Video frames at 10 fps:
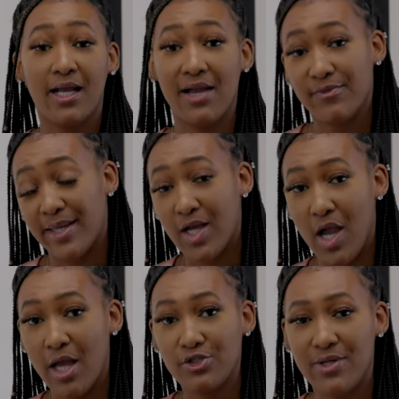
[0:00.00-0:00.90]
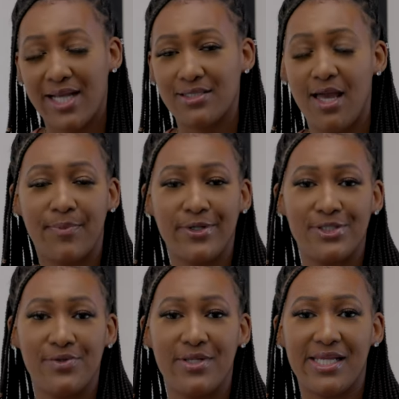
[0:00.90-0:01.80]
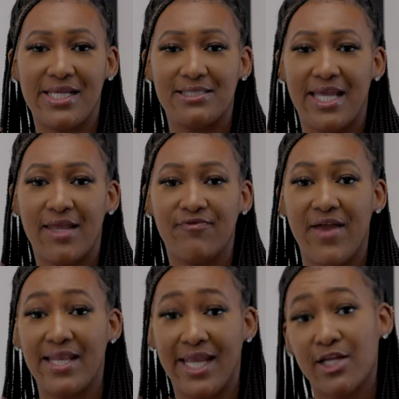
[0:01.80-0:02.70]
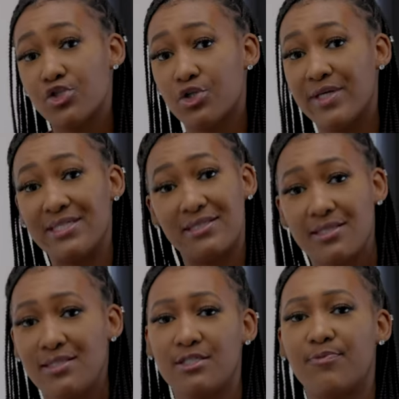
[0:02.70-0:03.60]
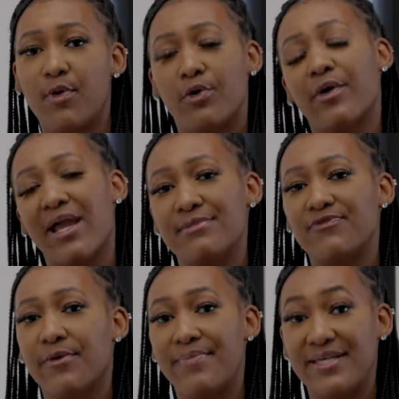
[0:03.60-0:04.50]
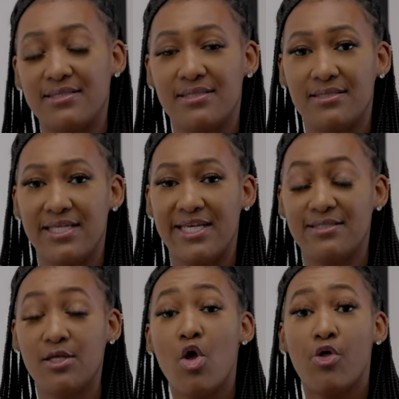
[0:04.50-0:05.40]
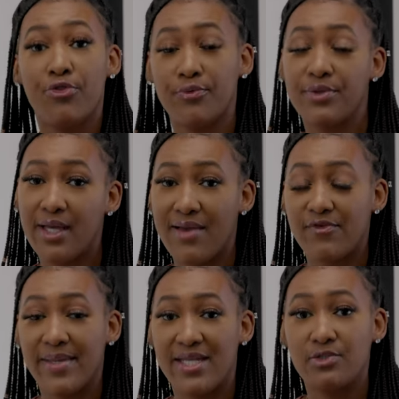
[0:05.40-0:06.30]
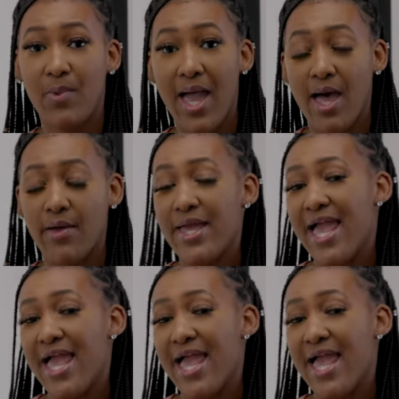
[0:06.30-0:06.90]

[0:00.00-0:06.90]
government contract opportunities and financial assistance programs for businesses through the government as well.